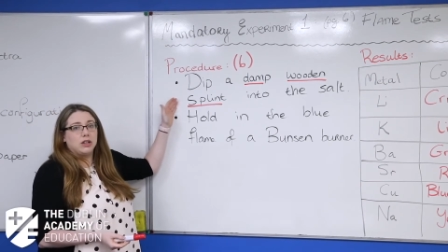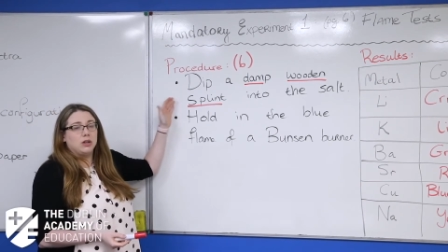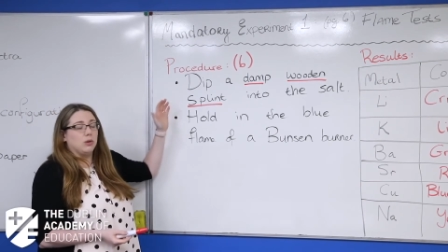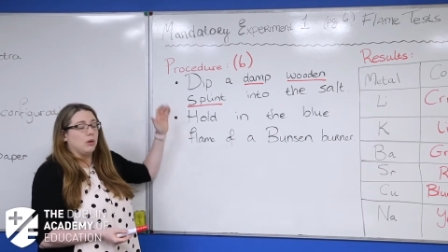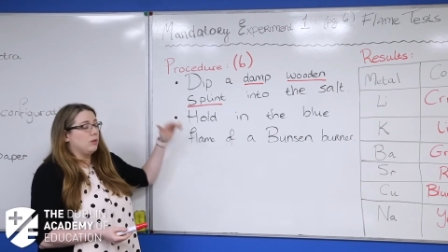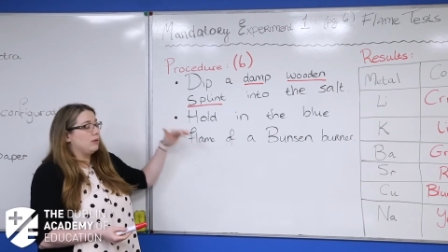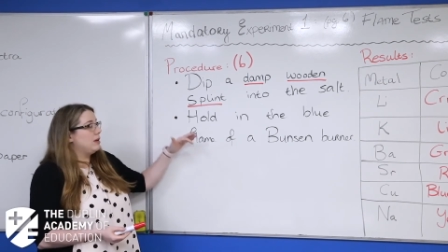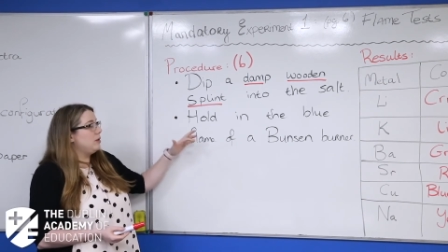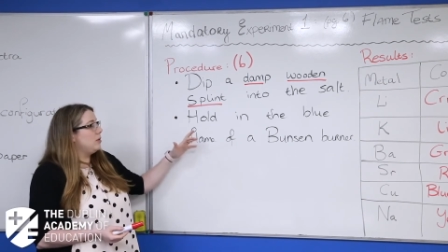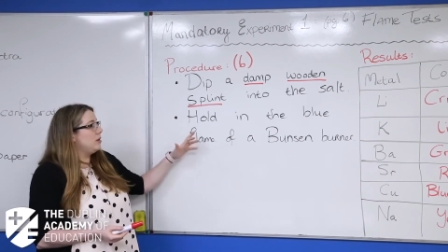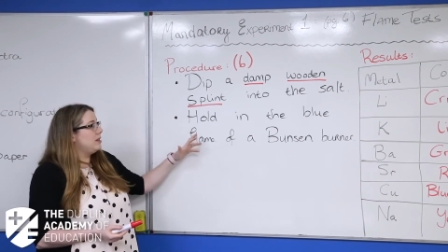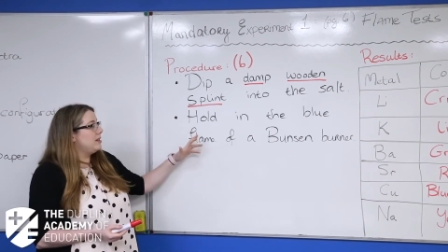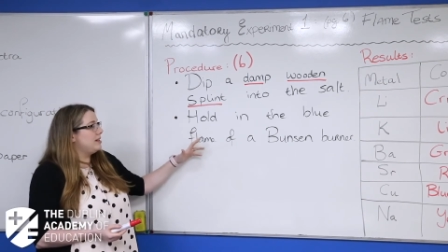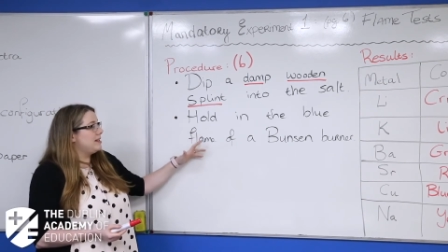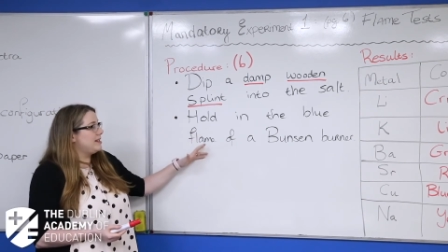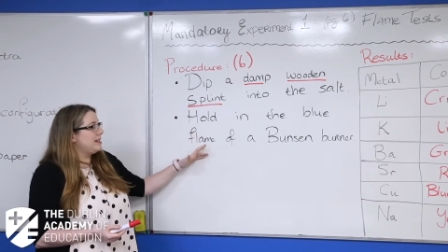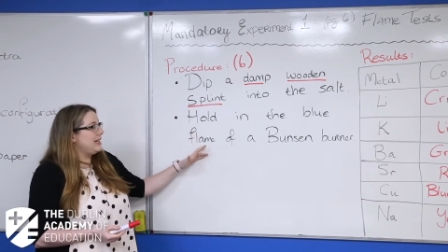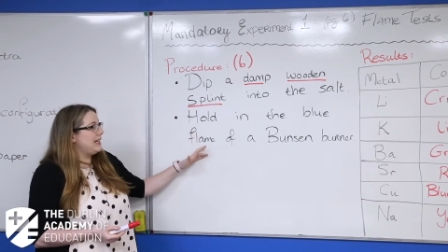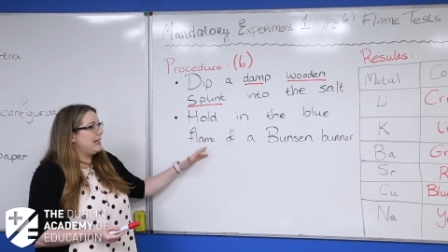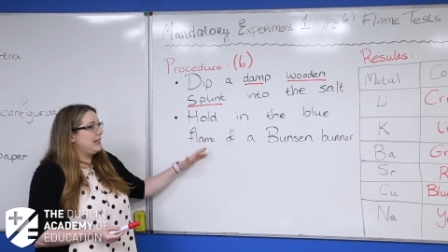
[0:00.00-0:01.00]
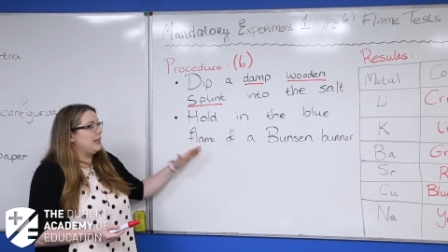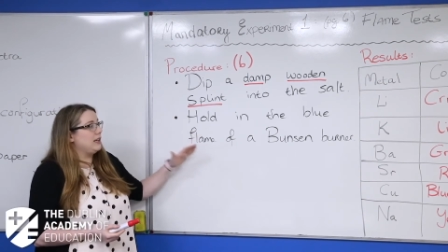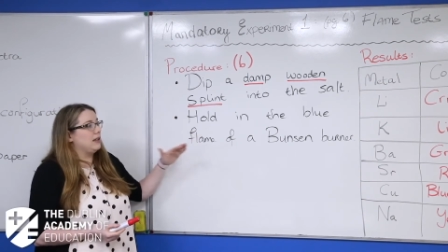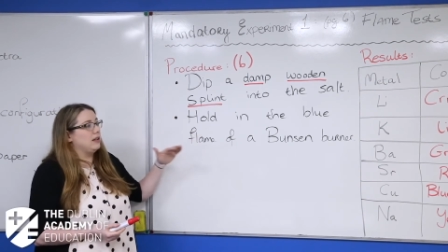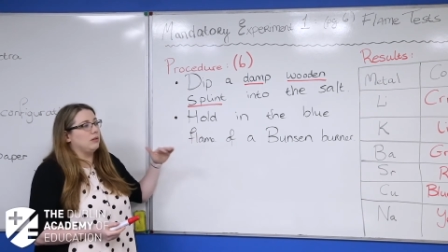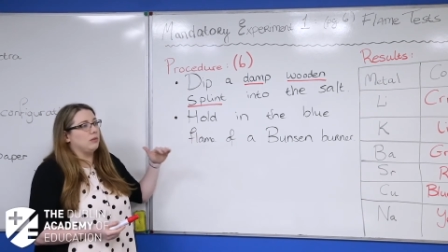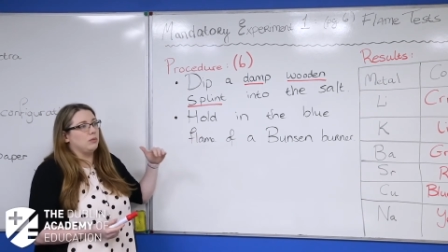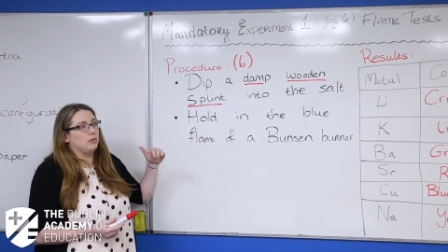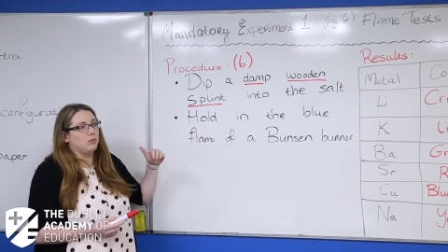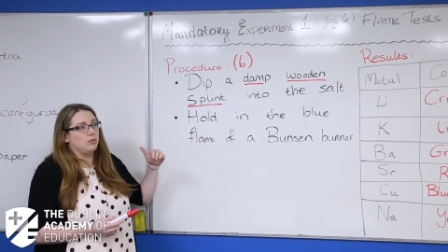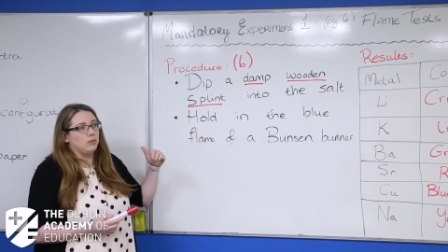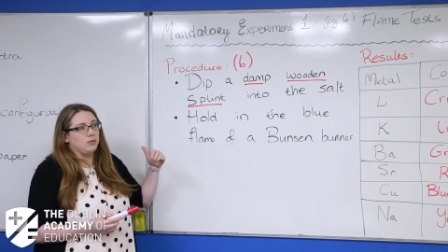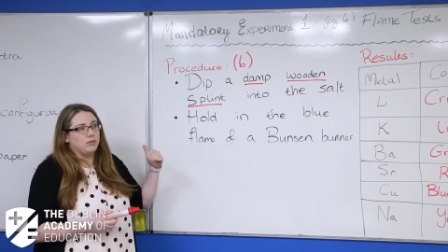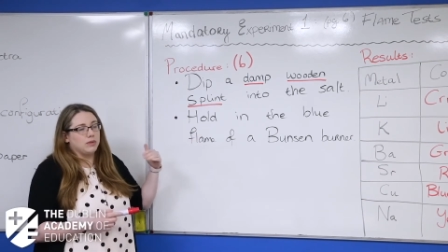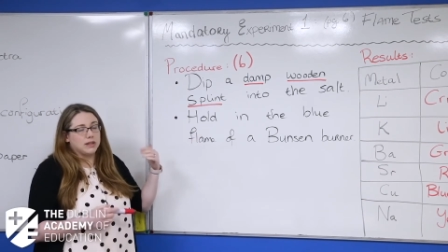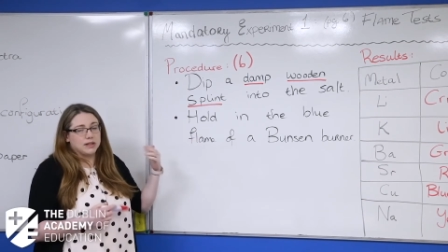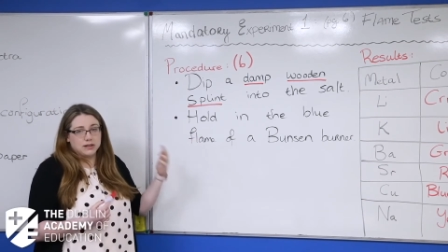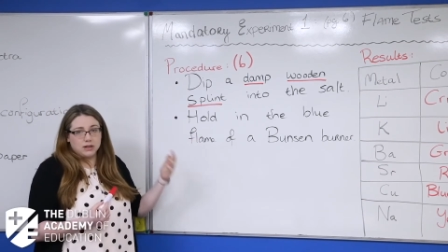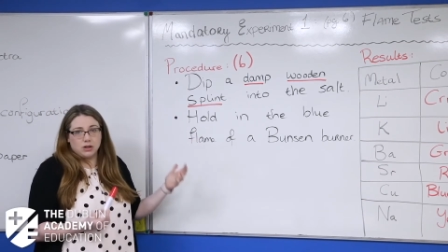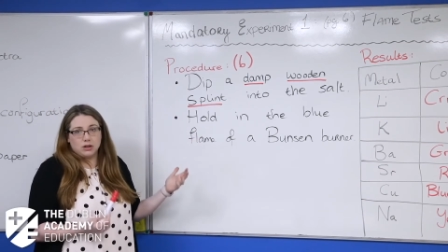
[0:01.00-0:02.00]
You only want to see
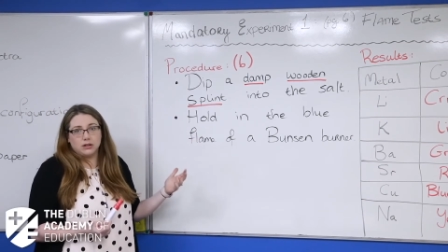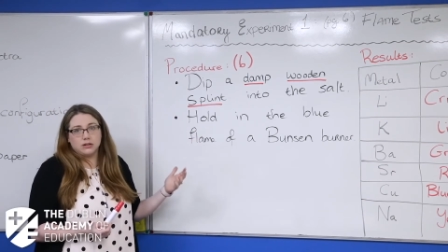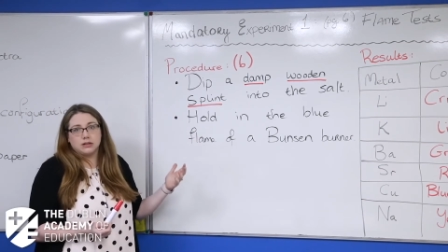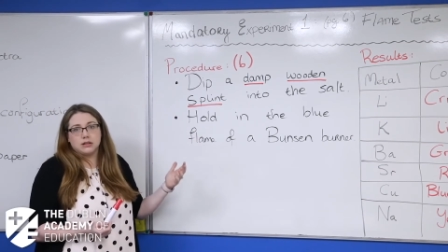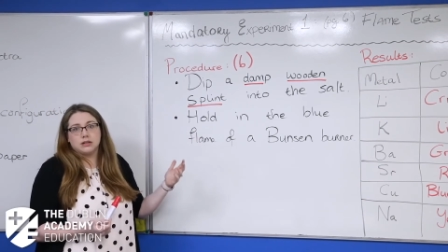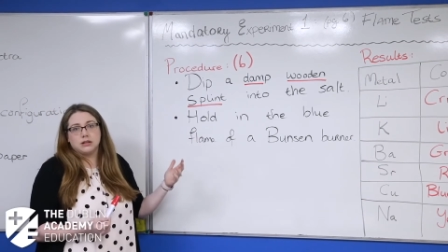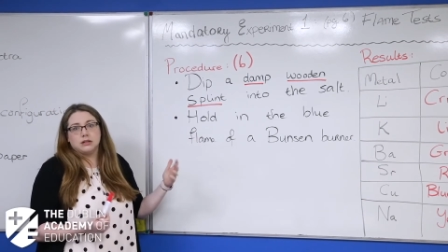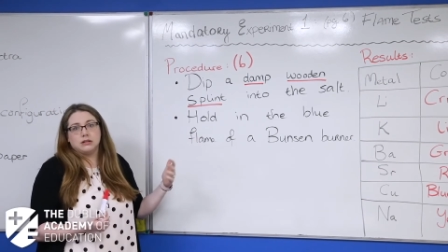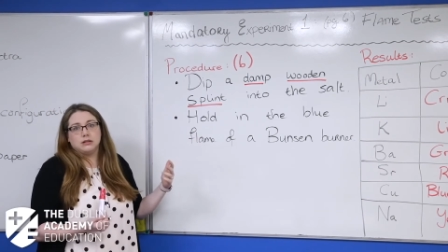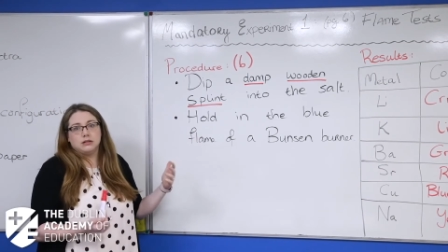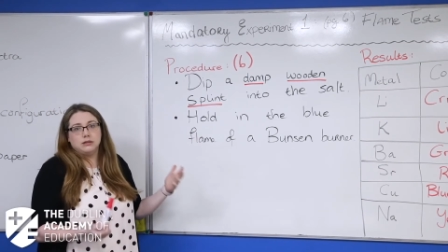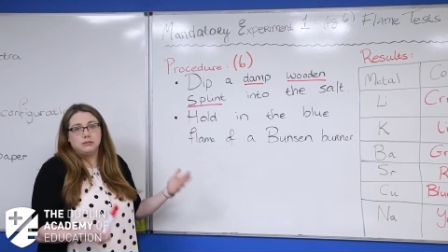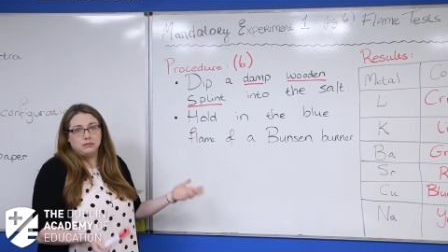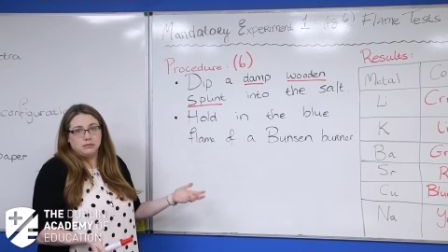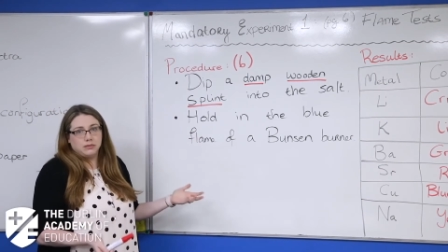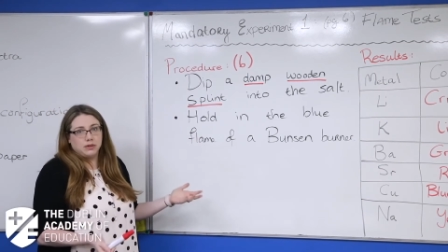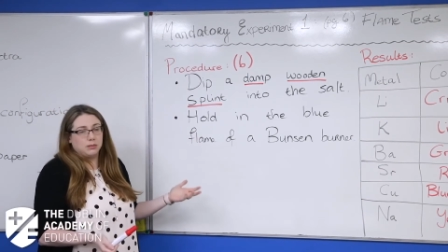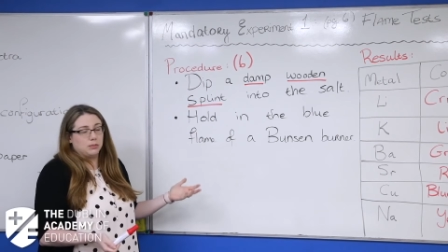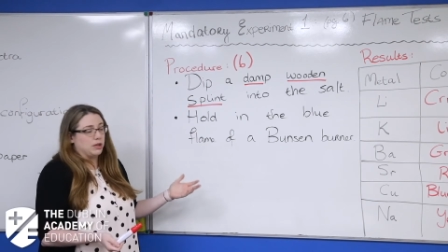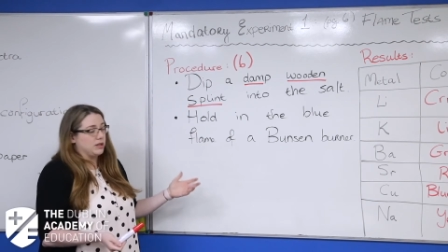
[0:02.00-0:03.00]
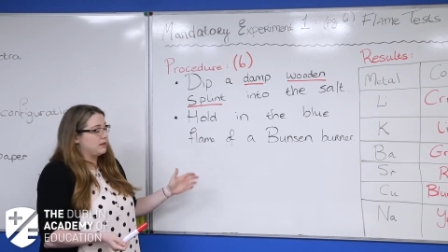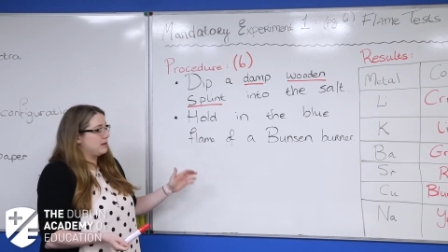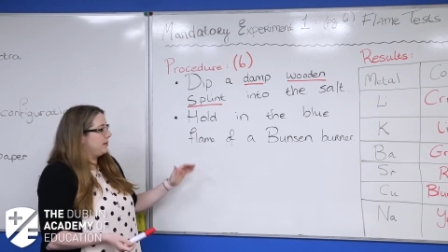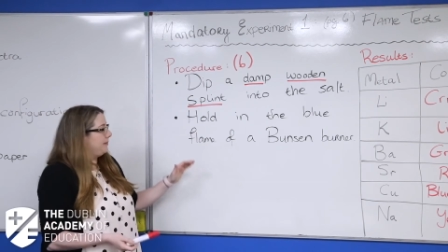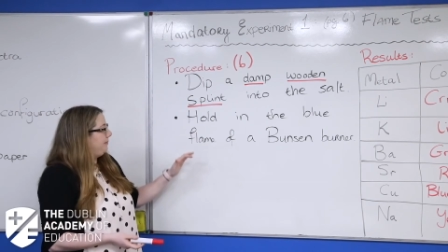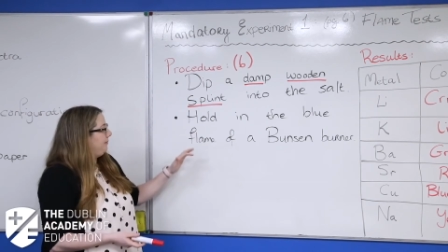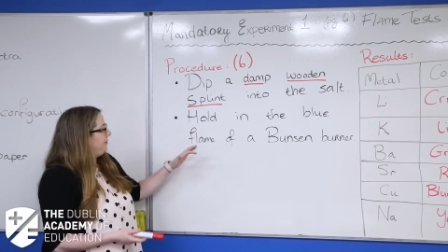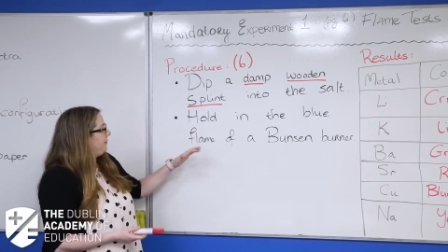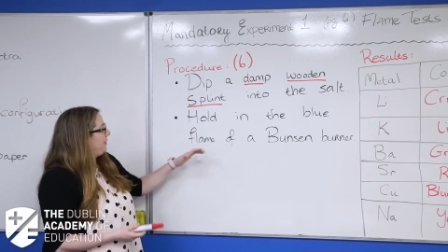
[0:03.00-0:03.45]
the salt combust.